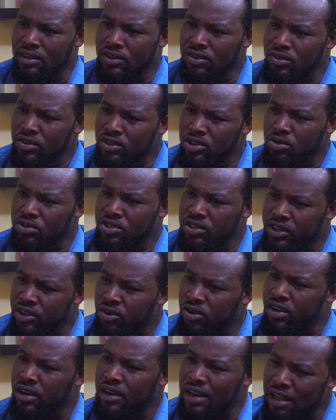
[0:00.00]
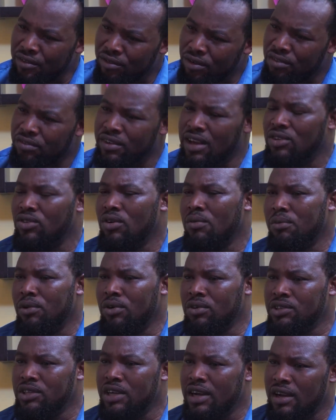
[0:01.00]
you need to secure the life of that
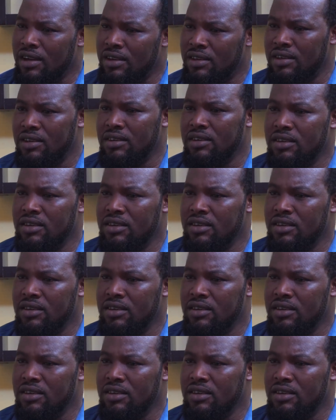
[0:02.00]
unborn child.